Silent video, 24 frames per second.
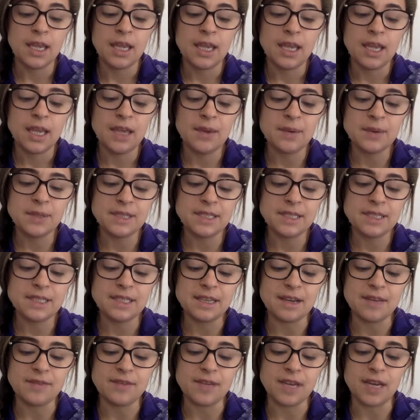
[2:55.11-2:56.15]
He was the
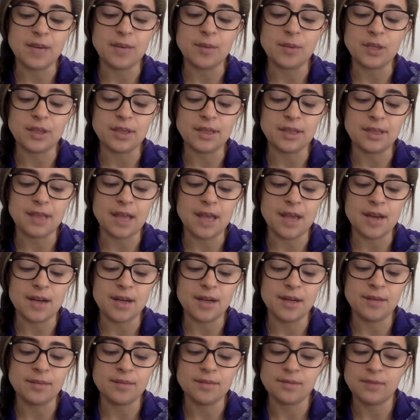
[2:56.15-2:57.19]
stuffed animal in the
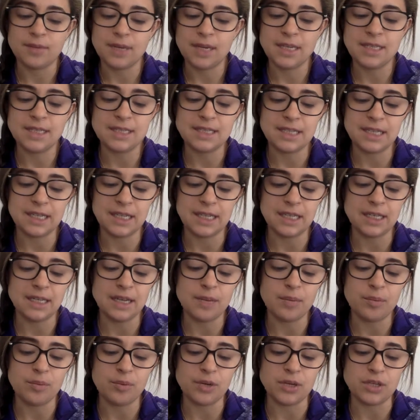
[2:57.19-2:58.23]
letter. He didn't
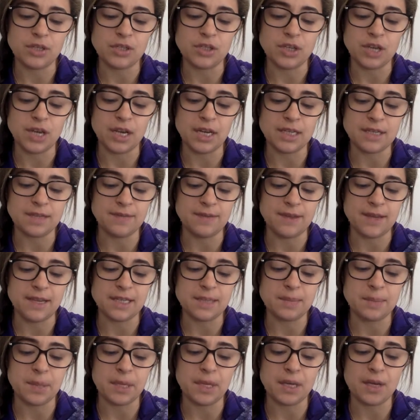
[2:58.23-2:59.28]
appreciate his face
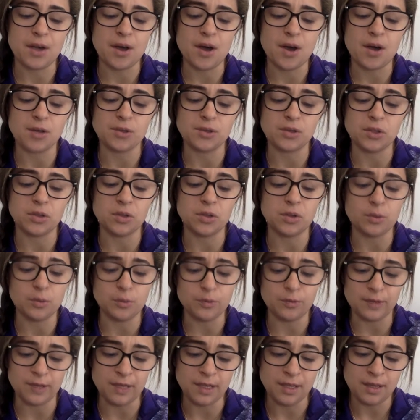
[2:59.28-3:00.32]
being called
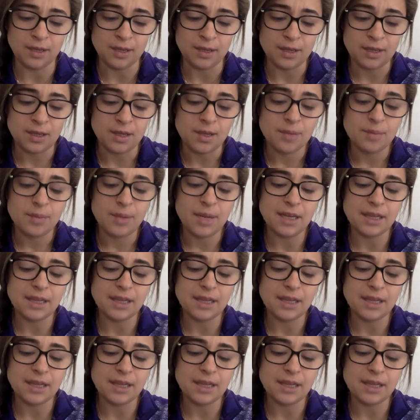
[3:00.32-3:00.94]
Goofy, but at